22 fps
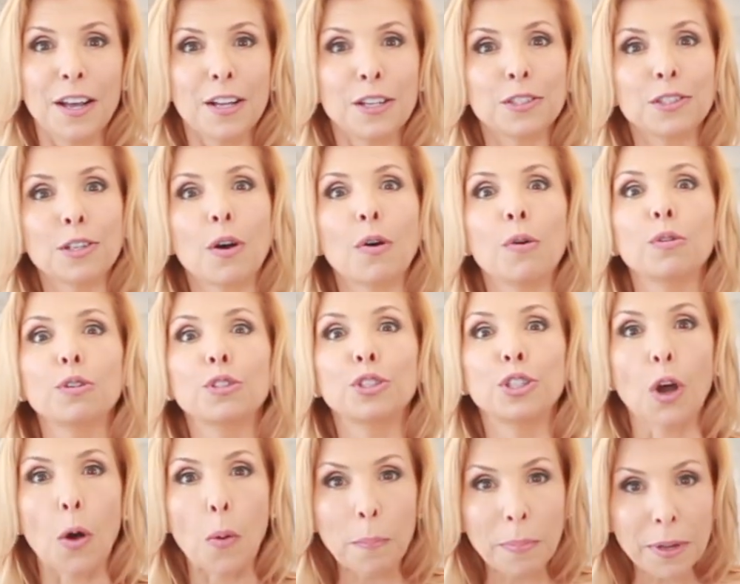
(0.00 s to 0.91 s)
So
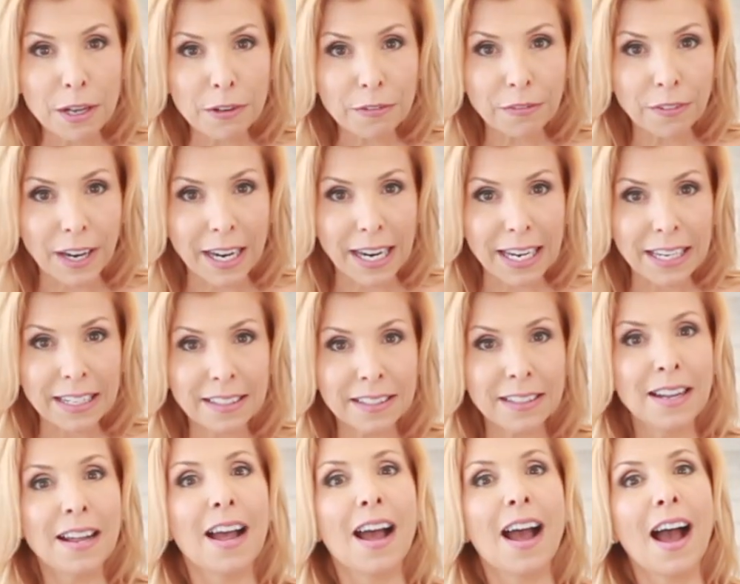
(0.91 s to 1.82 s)
don't be afraid.
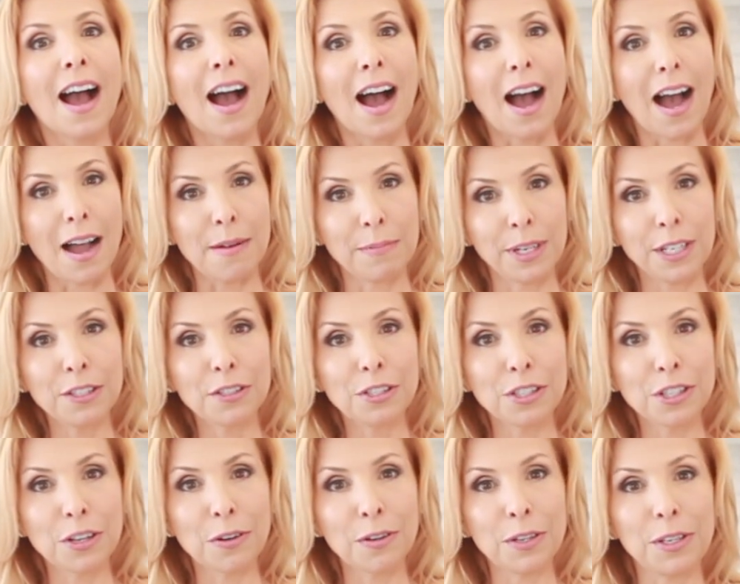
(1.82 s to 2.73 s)
I'm gonna
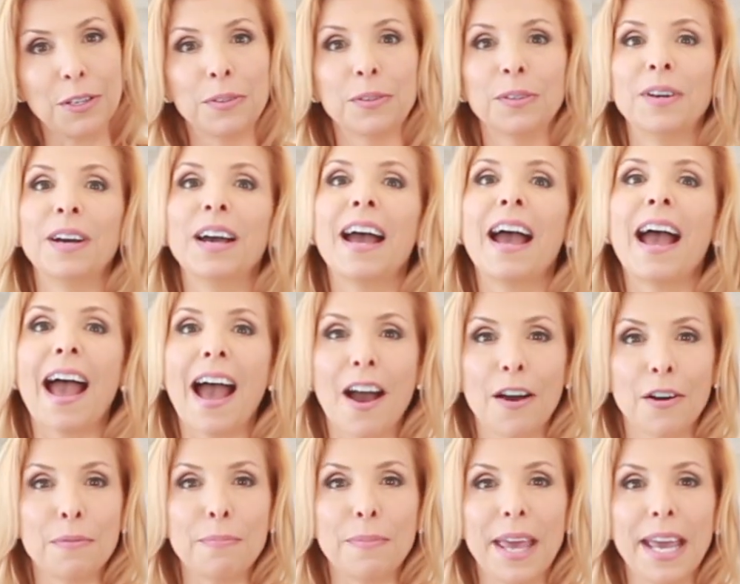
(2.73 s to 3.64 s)
show you
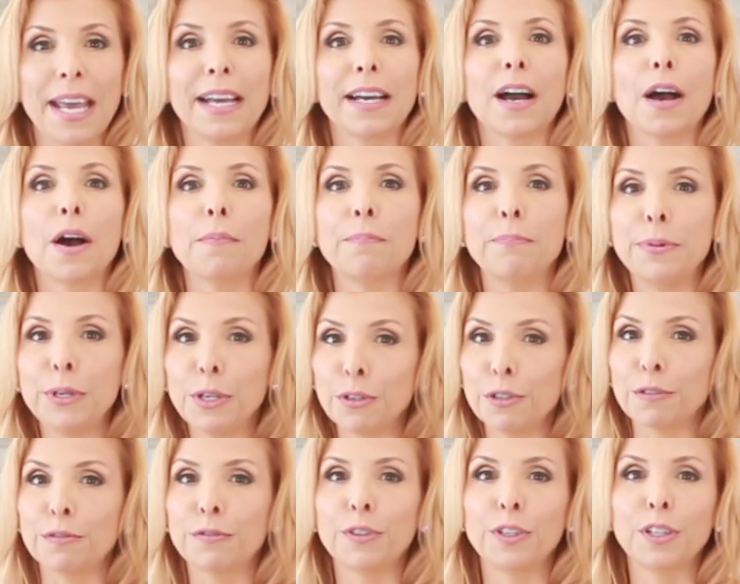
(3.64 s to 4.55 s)
how to make a
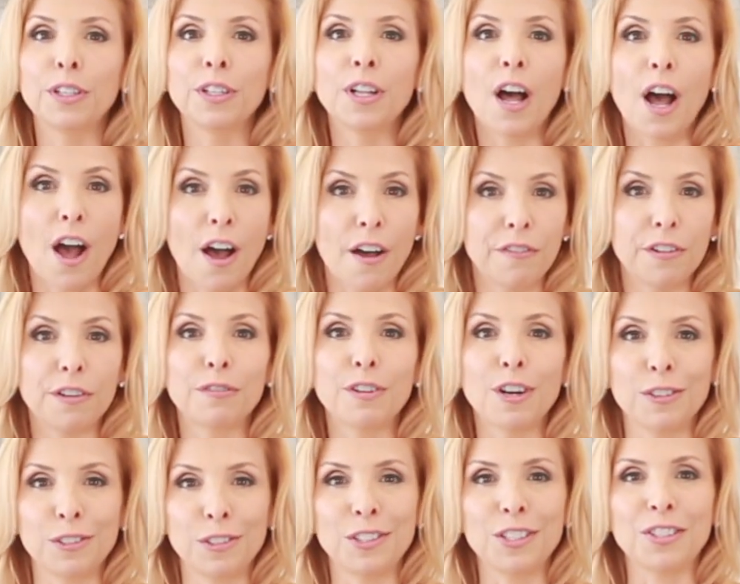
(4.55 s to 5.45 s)
beautiful oven
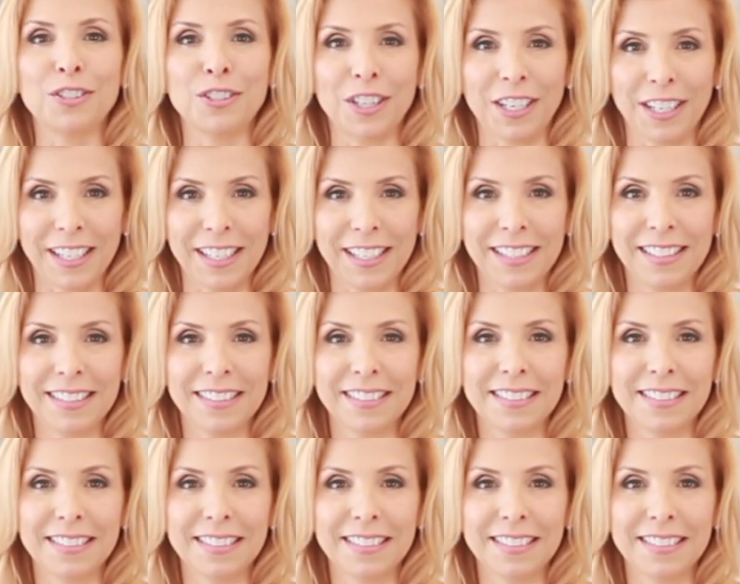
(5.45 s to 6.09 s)
roasted chicken.